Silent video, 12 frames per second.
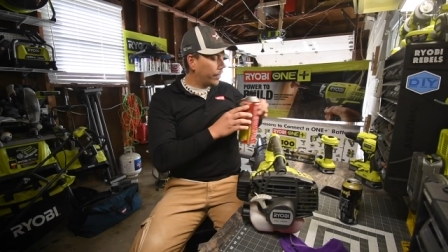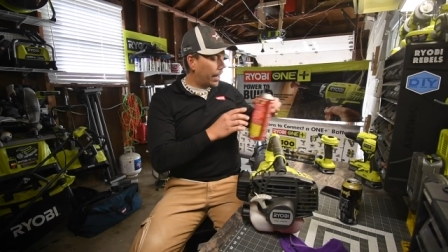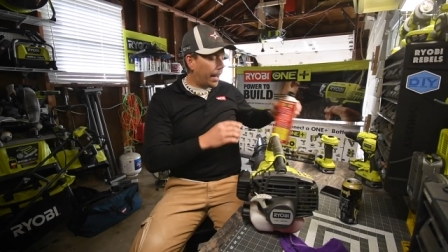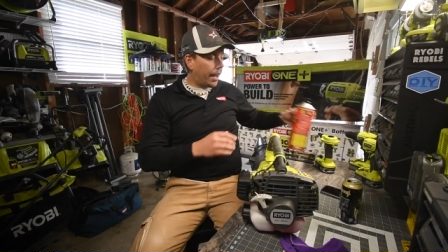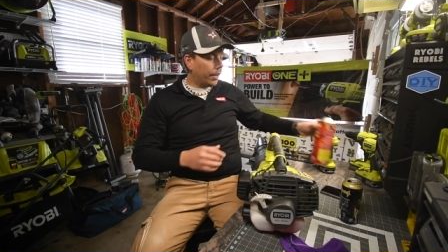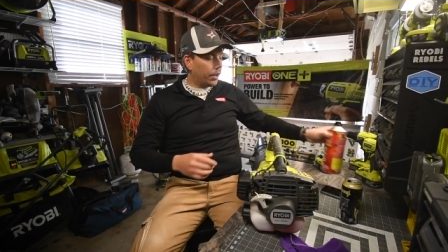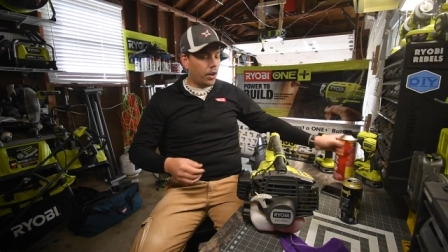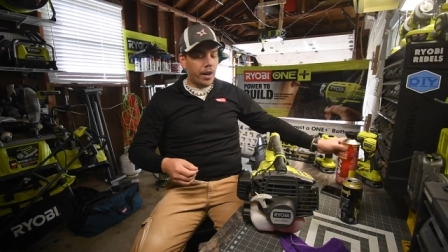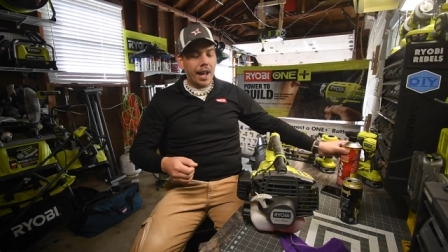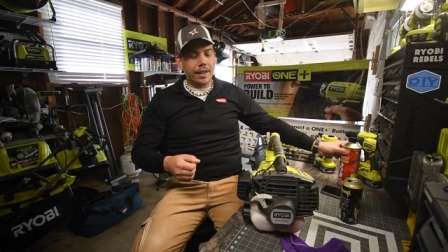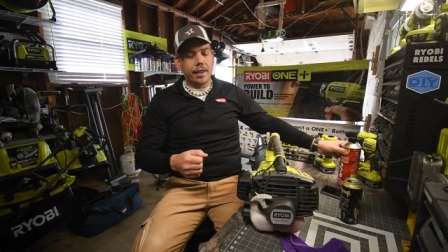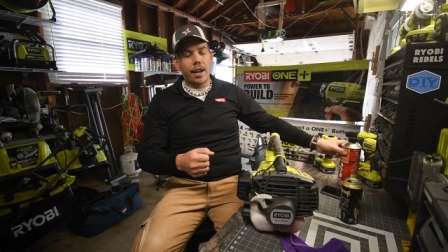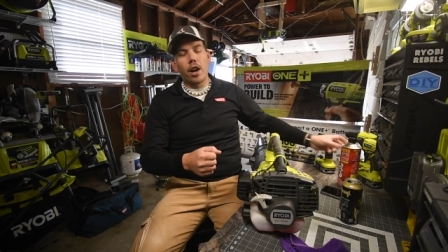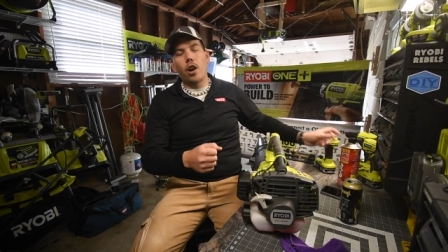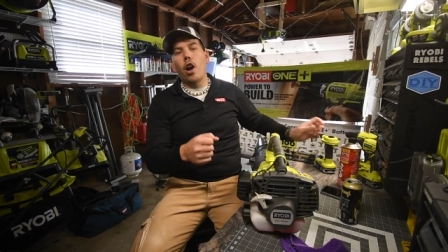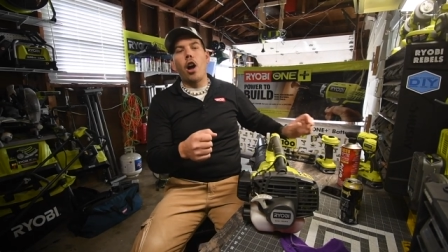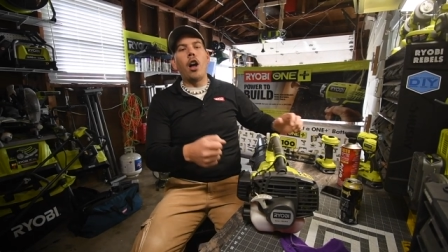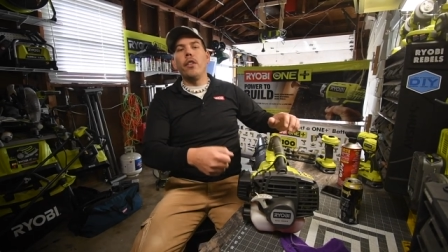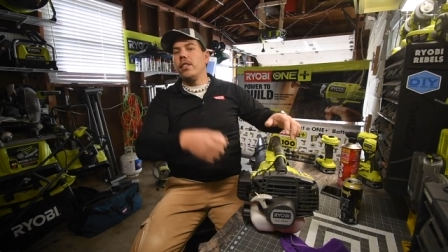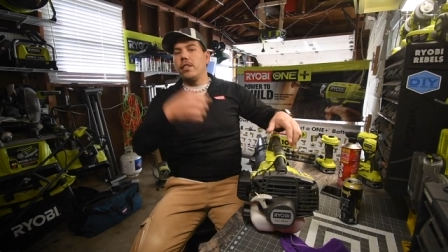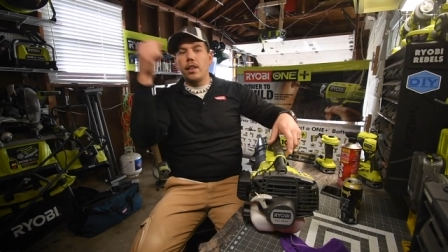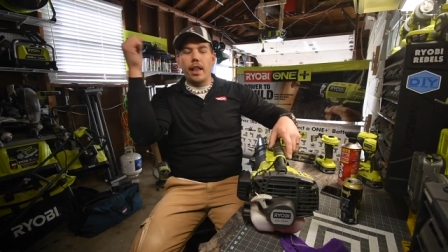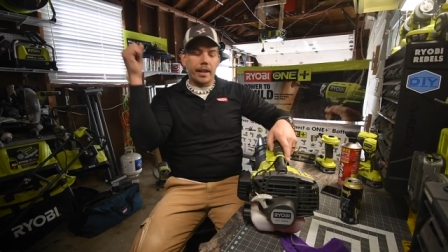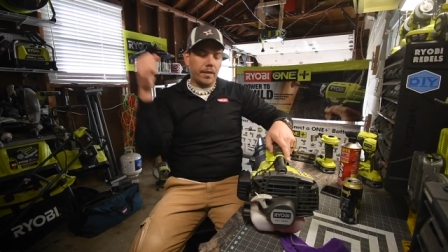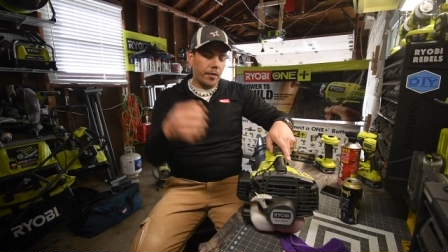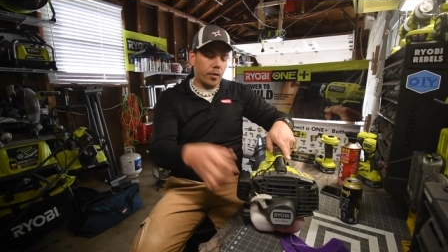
Uh, you're not there all the, like